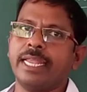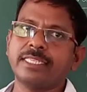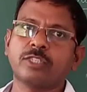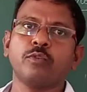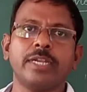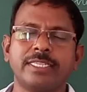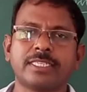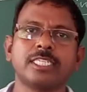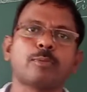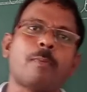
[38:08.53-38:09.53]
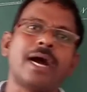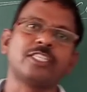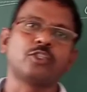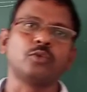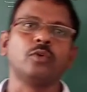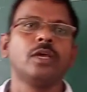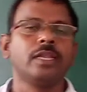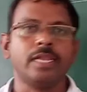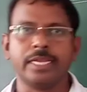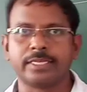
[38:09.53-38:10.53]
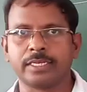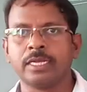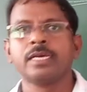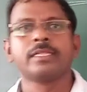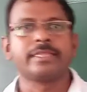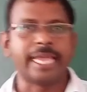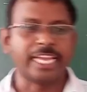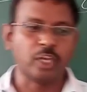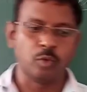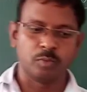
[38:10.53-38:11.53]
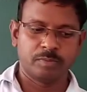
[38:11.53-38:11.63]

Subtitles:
Next we will discuss part 2 later. Thank you.